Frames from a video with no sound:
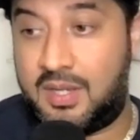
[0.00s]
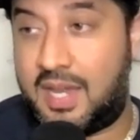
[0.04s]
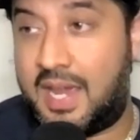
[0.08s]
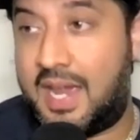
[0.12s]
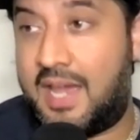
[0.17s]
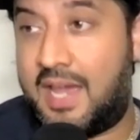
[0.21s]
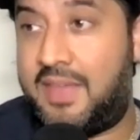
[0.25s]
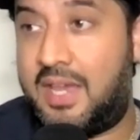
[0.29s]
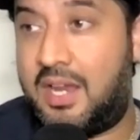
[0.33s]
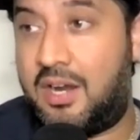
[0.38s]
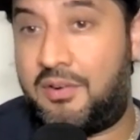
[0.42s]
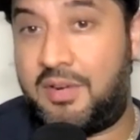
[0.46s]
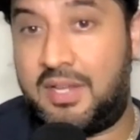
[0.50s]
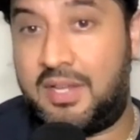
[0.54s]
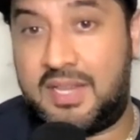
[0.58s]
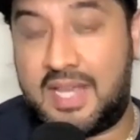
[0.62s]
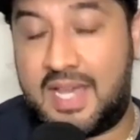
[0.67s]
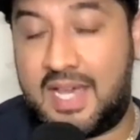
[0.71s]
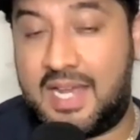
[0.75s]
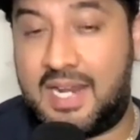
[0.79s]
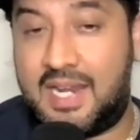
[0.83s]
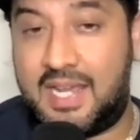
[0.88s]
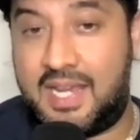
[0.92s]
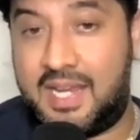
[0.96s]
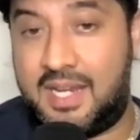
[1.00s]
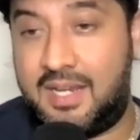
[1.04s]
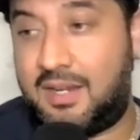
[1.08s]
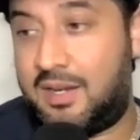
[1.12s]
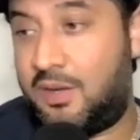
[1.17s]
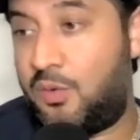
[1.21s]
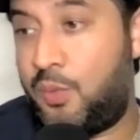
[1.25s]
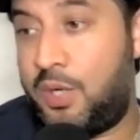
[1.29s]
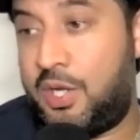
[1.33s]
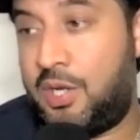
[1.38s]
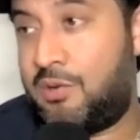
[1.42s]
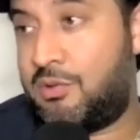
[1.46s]
And they are in their lane,
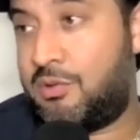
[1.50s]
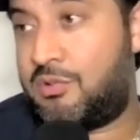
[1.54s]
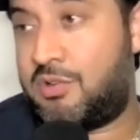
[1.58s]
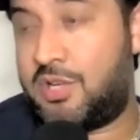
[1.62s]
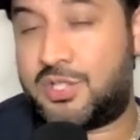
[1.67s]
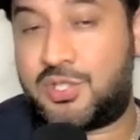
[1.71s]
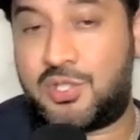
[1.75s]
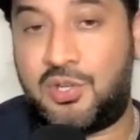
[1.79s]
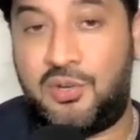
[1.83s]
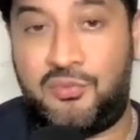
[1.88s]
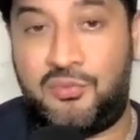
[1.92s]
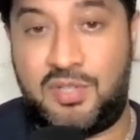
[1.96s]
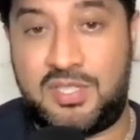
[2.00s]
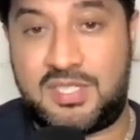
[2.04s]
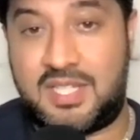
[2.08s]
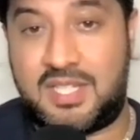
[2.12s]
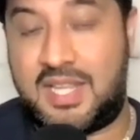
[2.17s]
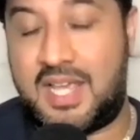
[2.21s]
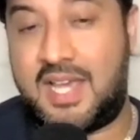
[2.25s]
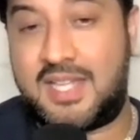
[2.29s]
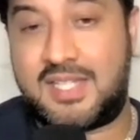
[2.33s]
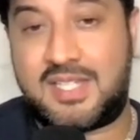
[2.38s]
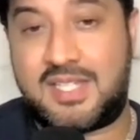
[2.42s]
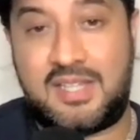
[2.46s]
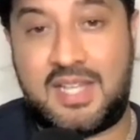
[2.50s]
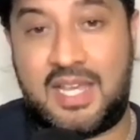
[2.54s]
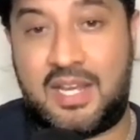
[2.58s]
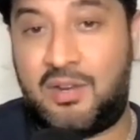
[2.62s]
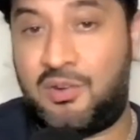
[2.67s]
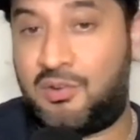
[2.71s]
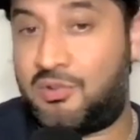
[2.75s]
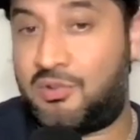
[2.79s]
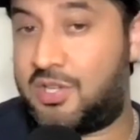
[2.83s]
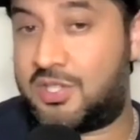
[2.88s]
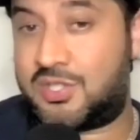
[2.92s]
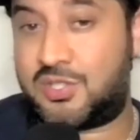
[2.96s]
and we don't cross over into theirs, and they
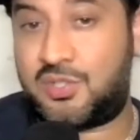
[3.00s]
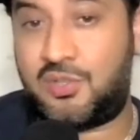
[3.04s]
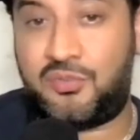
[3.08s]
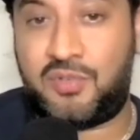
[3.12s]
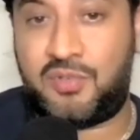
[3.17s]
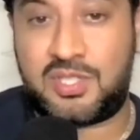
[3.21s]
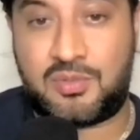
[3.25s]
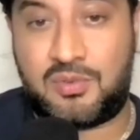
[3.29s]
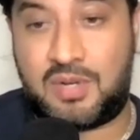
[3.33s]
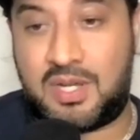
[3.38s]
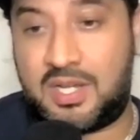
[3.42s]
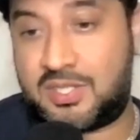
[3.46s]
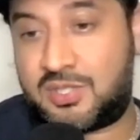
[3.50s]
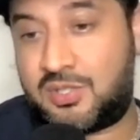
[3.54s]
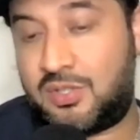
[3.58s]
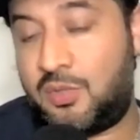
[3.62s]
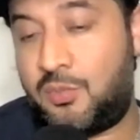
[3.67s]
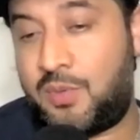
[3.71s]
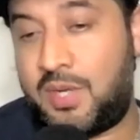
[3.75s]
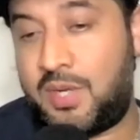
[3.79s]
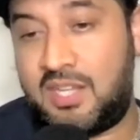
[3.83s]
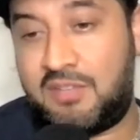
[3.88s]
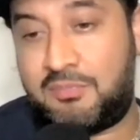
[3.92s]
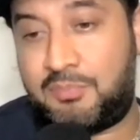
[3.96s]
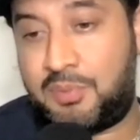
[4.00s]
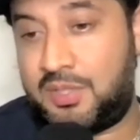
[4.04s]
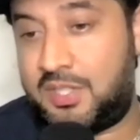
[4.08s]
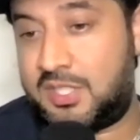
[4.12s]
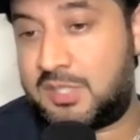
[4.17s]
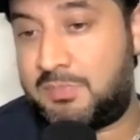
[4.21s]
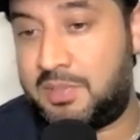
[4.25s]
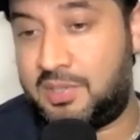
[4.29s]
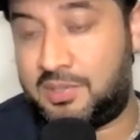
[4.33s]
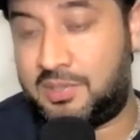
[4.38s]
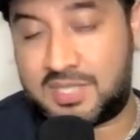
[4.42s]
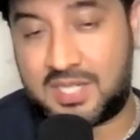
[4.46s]
don't cross over into ours. So the way they put
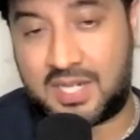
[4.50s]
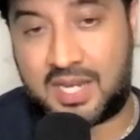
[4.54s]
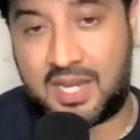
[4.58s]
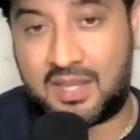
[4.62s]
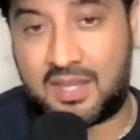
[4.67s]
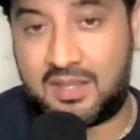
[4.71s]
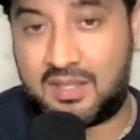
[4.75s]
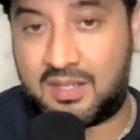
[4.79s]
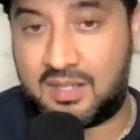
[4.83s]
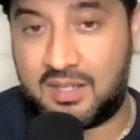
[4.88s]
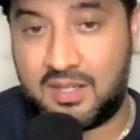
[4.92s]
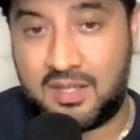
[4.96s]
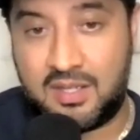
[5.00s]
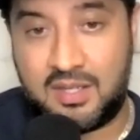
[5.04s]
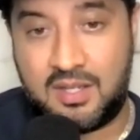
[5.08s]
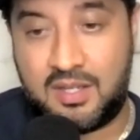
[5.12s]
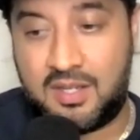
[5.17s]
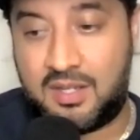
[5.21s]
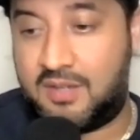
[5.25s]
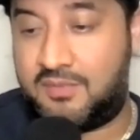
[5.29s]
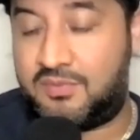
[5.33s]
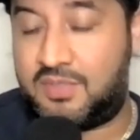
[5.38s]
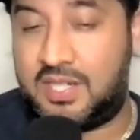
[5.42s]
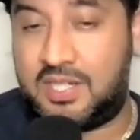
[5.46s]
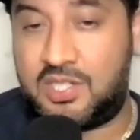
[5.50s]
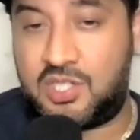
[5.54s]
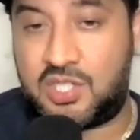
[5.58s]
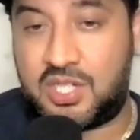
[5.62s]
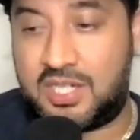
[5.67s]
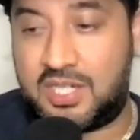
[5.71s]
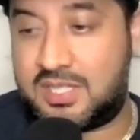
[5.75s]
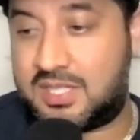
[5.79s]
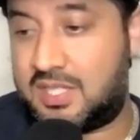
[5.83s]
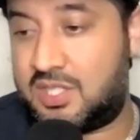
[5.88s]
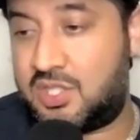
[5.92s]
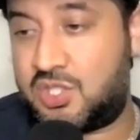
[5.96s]
this bill together of
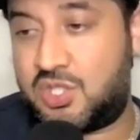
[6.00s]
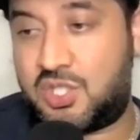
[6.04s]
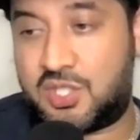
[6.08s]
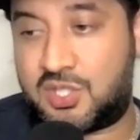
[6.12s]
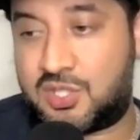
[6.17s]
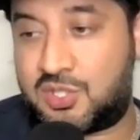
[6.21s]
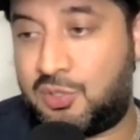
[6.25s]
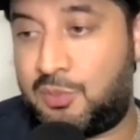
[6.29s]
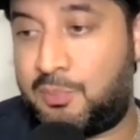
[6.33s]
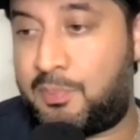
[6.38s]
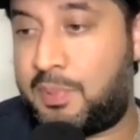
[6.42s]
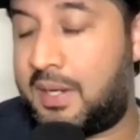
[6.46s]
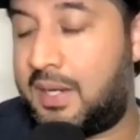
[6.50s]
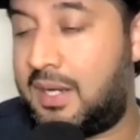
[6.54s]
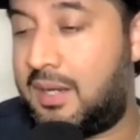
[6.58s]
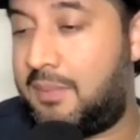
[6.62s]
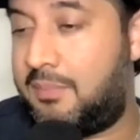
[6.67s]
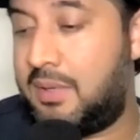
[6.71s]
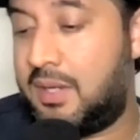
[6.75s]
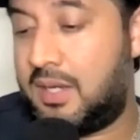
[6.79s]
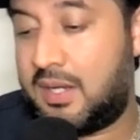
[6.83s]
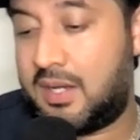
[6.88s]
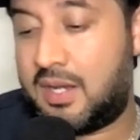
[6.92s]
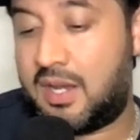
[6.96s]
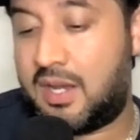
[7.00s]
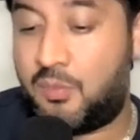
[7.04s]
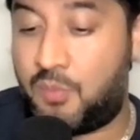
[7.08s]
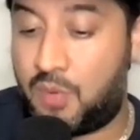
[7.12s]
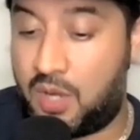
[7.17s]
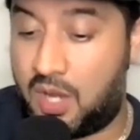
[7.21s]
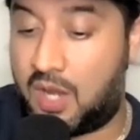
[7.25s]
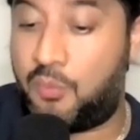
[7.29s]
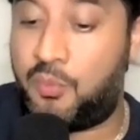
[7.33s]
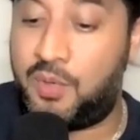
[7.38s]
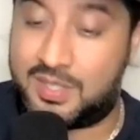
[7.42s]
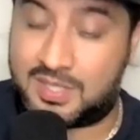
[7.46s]
DJs is just superb. And we
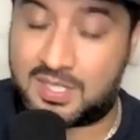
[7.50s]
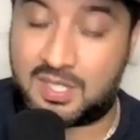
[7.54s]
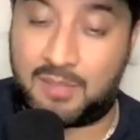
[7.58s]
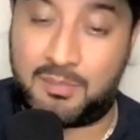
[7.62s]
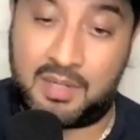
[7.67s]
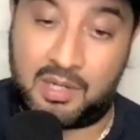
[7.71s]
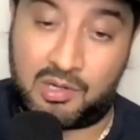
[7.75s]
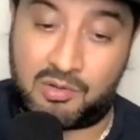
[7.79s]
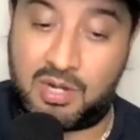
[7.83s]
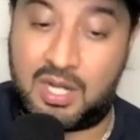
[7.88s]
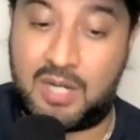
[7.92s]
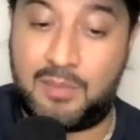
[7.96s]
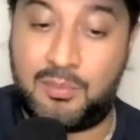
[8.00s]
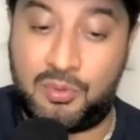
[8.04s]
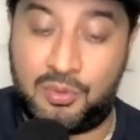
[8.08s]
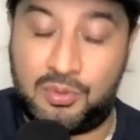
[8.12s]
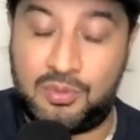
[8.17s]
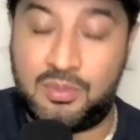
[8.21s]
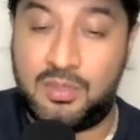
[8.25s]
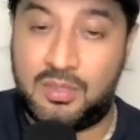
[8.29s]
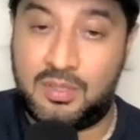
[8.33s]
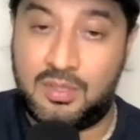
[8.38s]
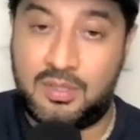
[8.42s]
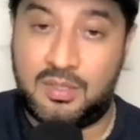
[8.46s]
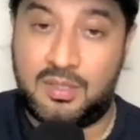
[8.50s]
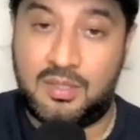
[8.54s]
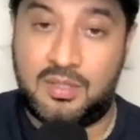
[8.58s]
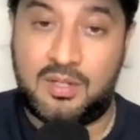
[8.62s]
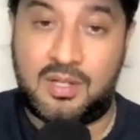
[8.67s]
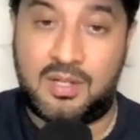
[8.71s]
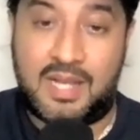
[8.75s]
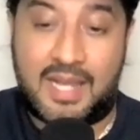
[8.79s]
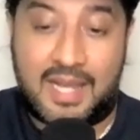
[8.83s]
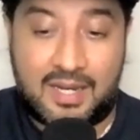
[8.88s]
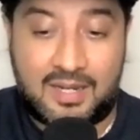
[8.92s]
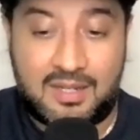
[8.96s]
are with some incredible,
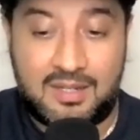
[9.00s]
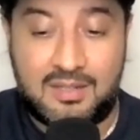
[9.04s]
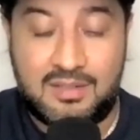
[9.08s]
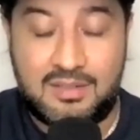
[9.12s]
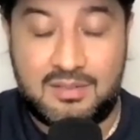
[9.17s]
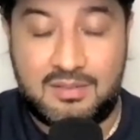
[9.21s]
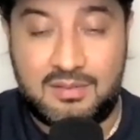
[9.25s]
like,